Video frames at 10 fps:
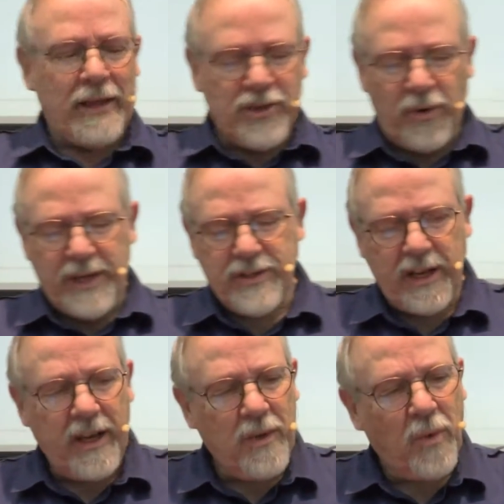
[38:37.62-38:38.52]
So is it
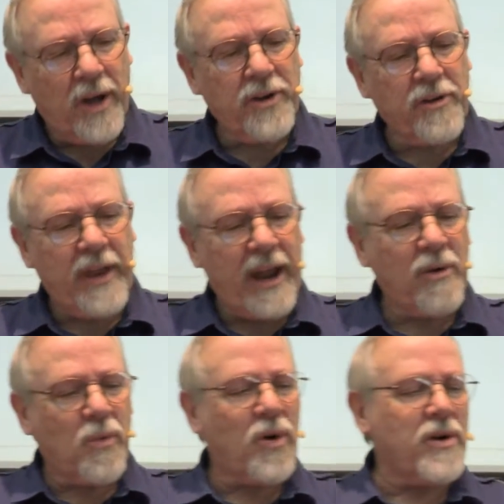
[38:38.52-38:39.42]
any wonder that
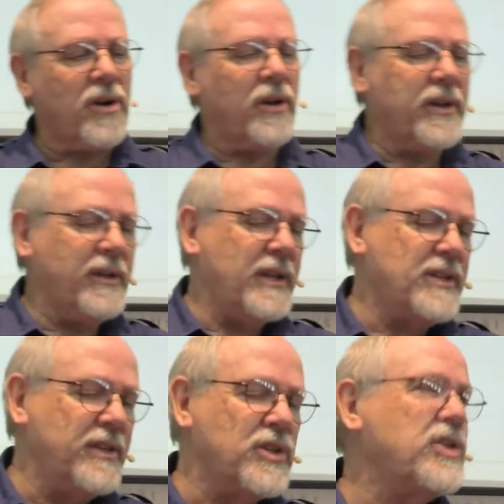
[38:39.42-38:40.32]
our world
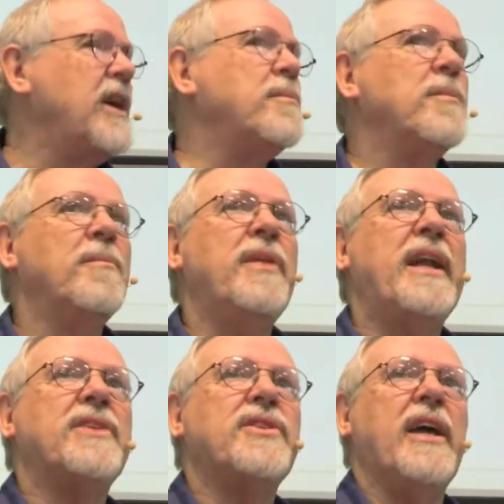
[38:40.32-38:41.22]
is in the shape
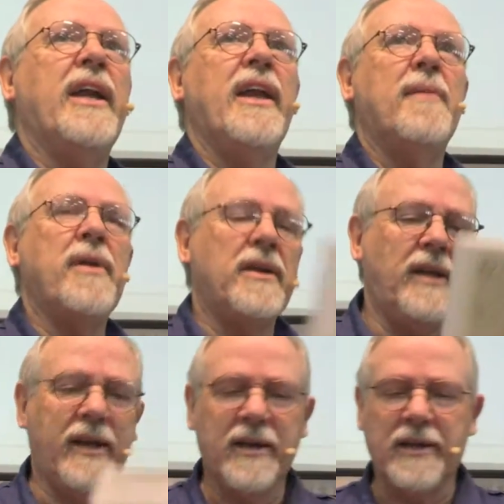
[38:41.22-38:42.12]
that it's in? Now I'm going to
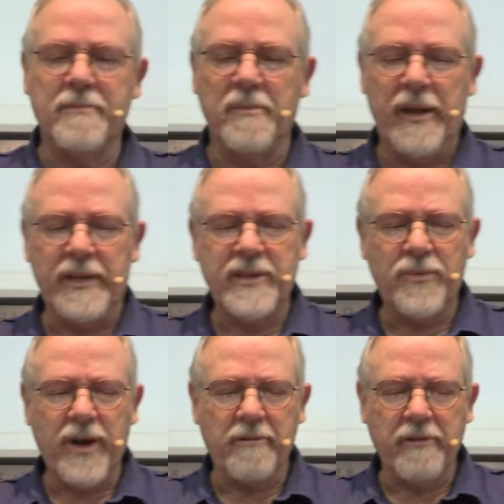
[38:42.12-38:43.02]
take a couple minutes. I
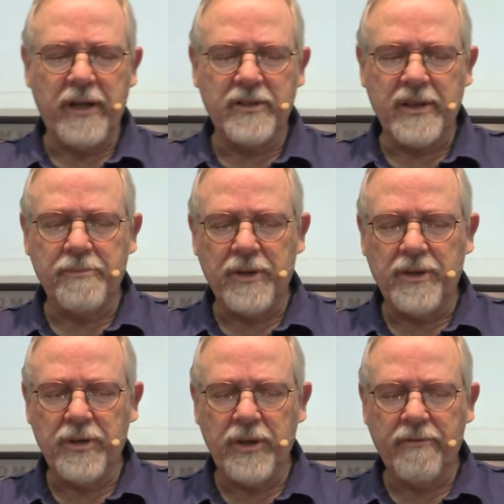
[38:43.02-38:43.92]
want to read something
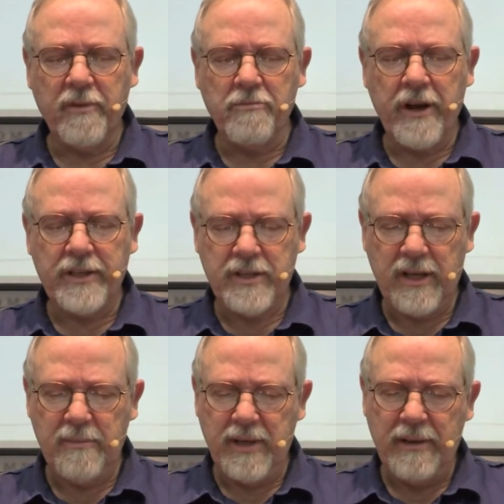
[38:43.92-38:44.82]
to you from Ray
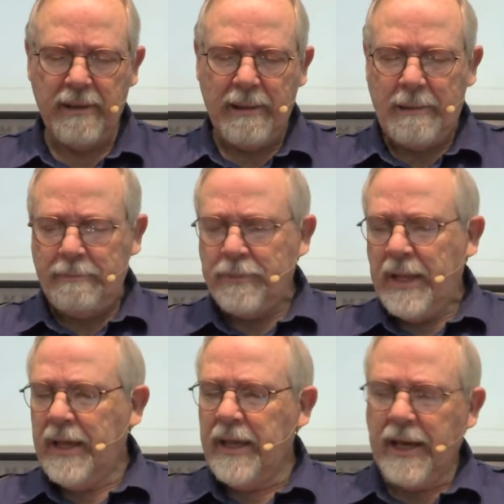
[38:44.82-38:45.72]
Stedman.
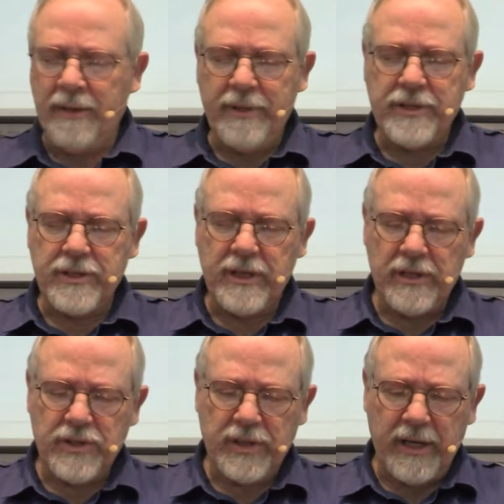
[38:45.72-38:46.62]
He, uh, this is
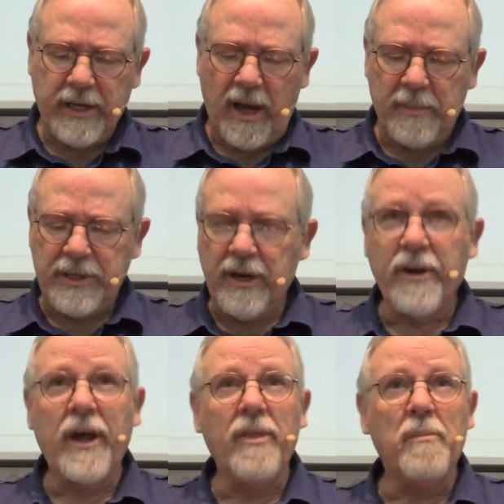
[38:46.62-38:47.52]
his uh,
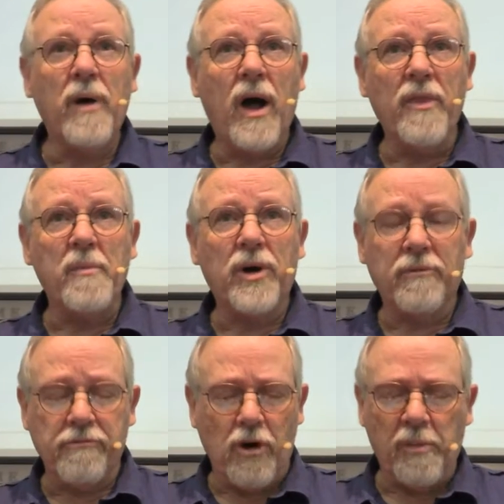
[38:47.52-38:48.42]
commentary on the, on the book
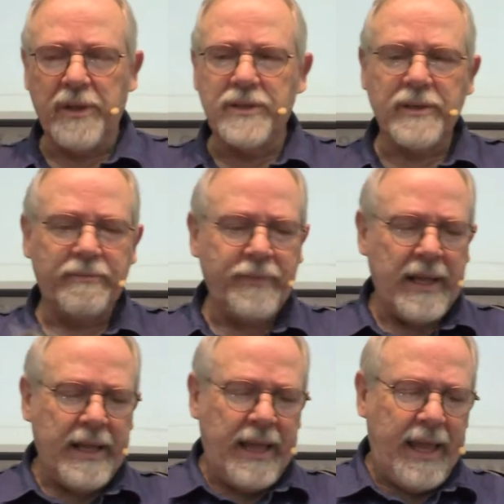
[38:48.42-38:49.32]
of Romans.
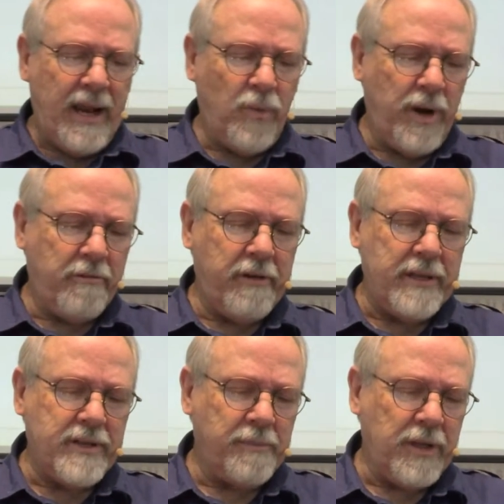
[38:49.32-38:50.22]
And I want to
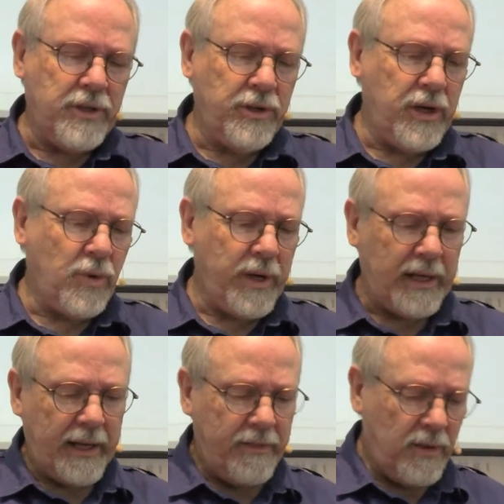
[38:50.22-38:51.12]
read something to you
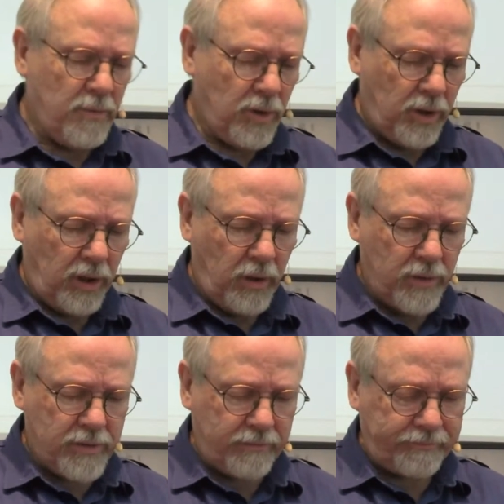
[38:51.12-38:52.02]
quickly, and then we'll
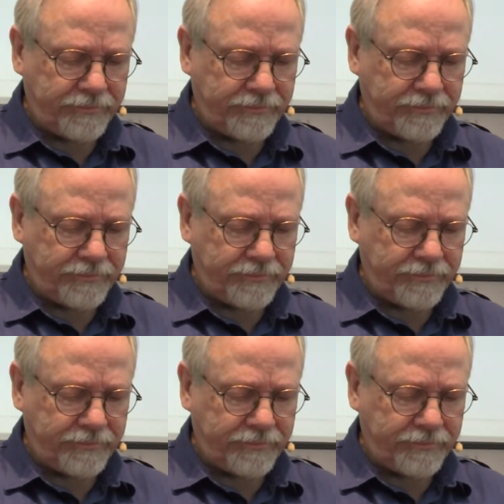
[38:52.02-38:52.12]
close.